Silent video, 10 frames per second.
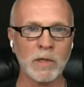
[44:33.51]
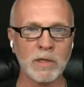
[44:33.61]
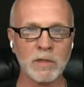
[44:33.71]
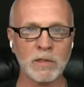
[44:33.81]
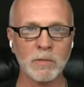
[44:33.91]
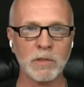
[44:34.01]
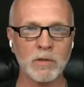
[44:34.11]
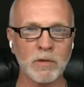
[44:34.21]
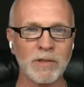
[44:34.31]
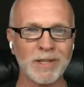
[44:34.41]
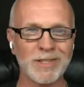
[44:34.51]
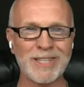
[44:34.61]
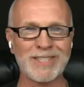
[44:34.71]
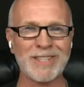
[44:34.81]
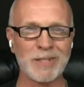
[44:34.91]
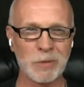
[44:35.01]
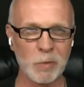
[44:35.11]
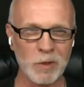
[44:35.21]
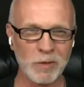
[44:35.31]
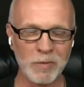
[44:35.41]
relationships to even exist in this
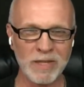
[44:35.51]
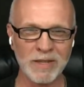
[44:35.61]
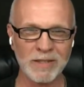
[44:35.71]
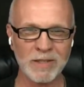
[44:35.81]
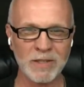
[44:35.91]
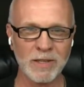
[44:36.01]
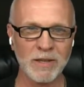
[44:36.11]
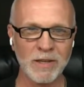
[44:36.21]
world, because